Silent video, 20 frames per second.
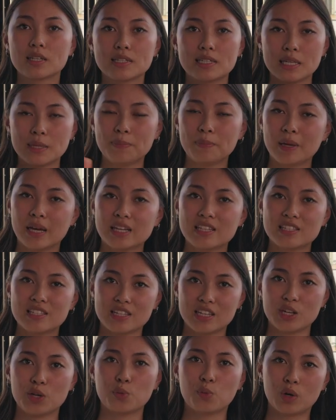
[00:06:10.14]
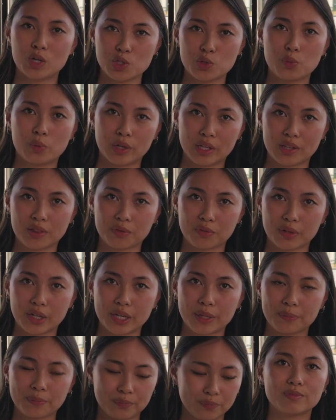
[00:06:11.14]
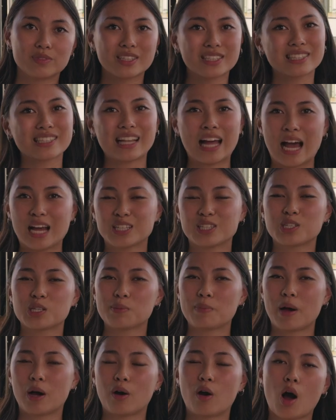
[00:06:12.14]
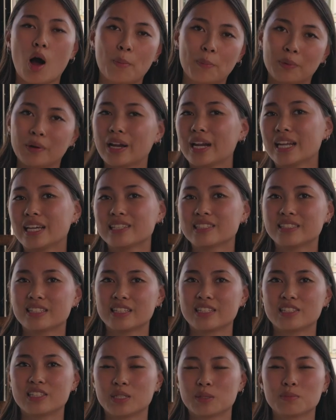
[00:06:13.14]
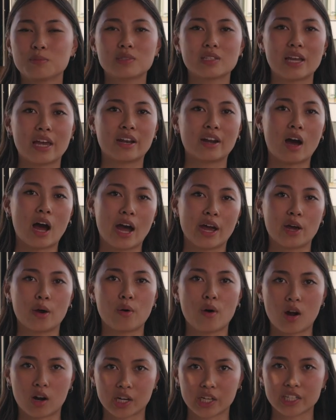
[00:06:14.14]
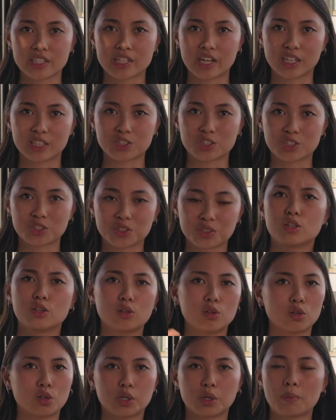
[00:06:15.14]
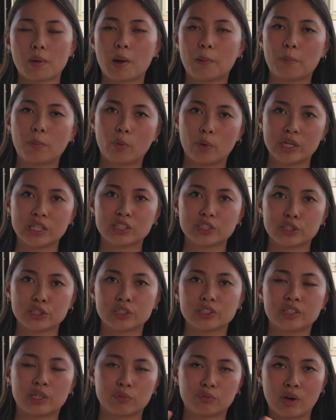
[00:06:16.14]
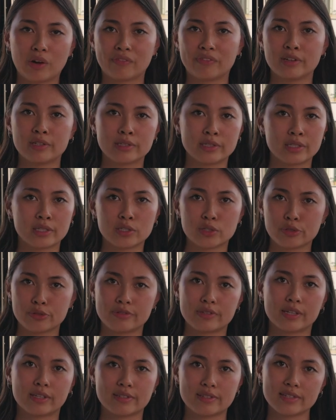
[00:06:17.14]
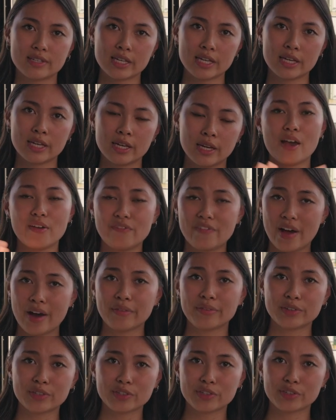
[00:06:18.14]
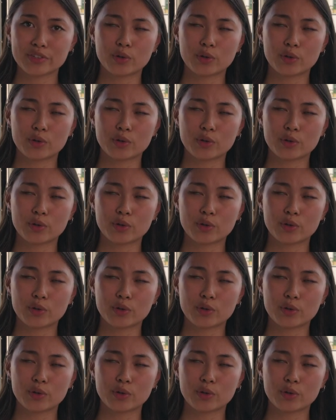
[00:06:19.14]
CPSC 123. This class is about operating systems and IO architectures. You learn about pointers and references using C. I found this